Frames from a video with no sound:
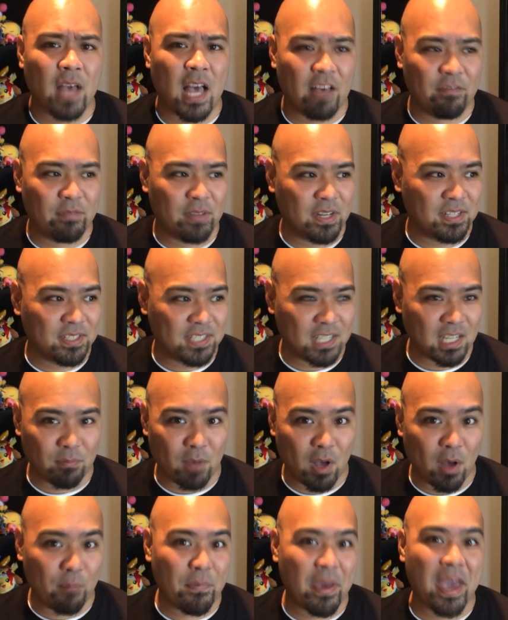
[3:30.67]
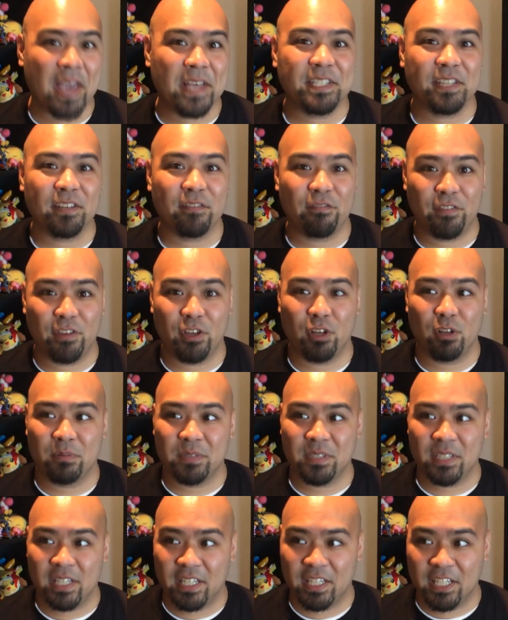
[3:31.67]
have been in some amazing
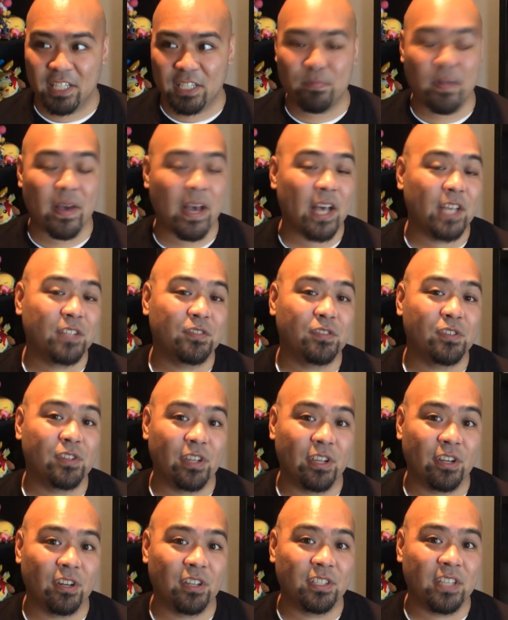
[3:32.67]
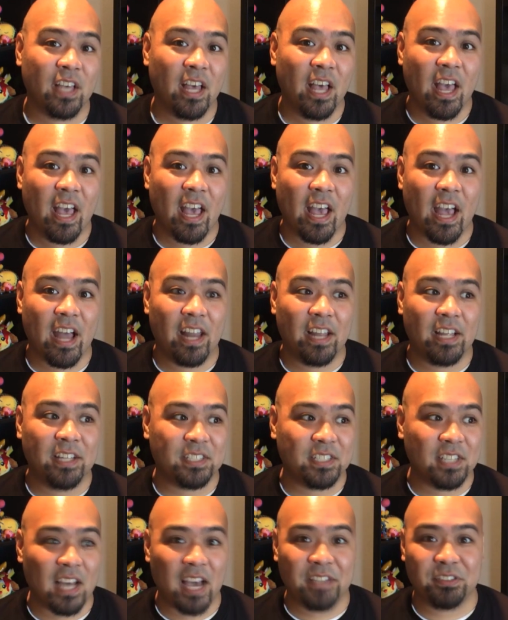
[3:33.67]
films in these past few years. And
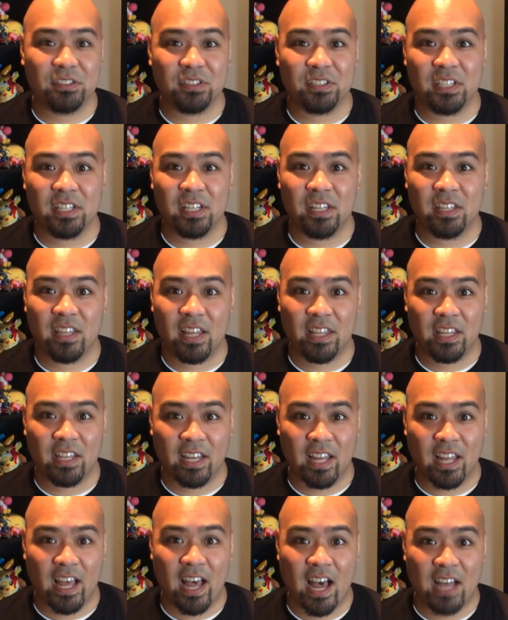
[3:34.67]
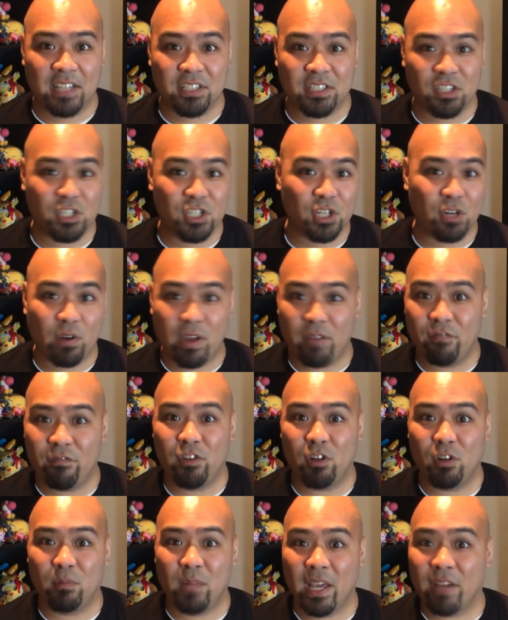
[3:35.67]
it's nice to see that they can add such a great
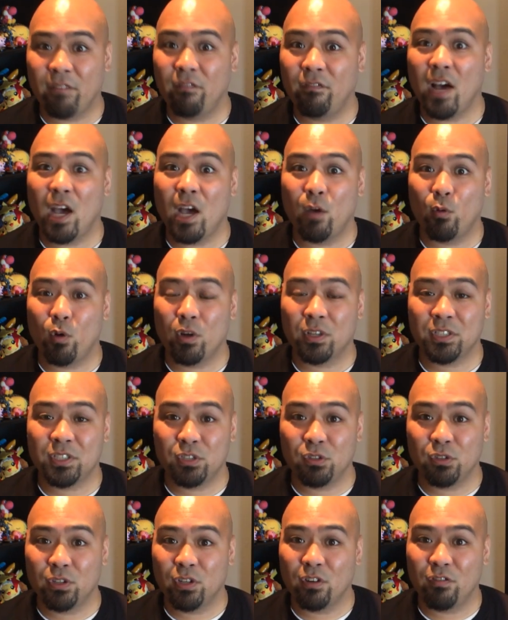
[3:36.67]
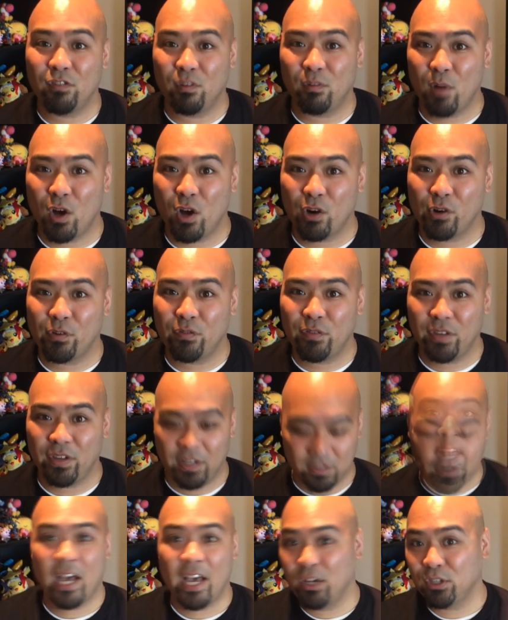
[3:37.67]
film like Fireworks to their filmography.
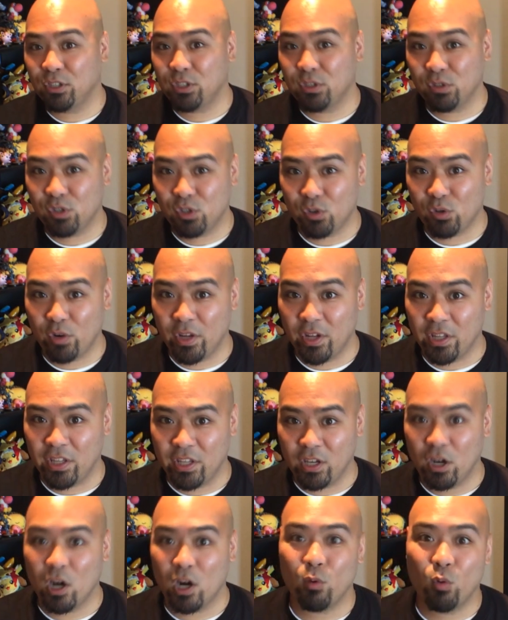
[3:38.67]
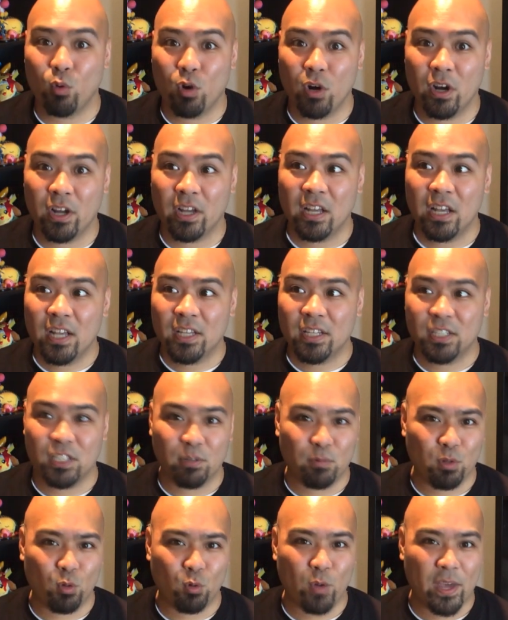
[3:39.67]
I also enjoyed the artwork,
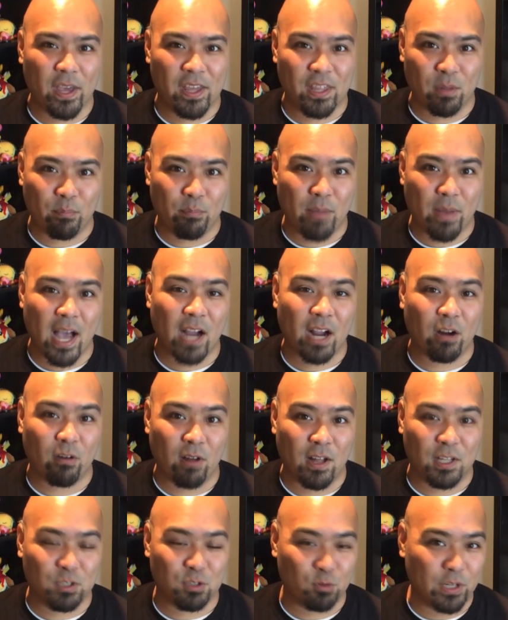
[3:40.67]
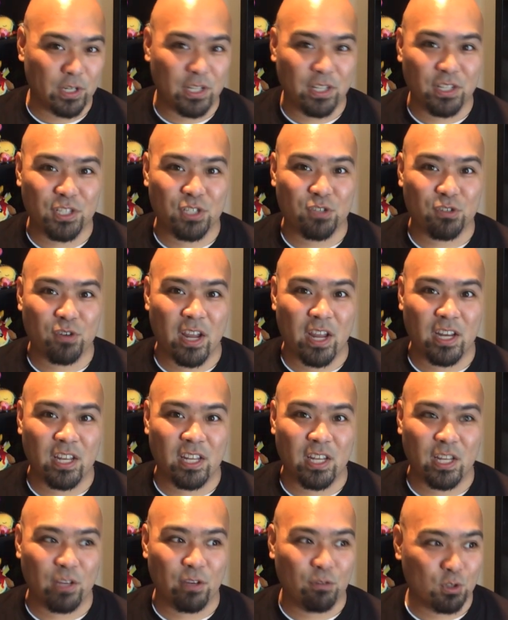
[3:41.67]
some of the way the backgrounds were
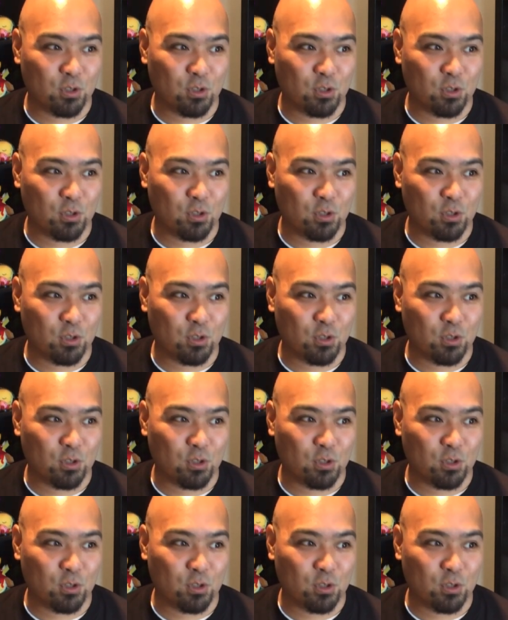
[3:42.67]
illustrated. It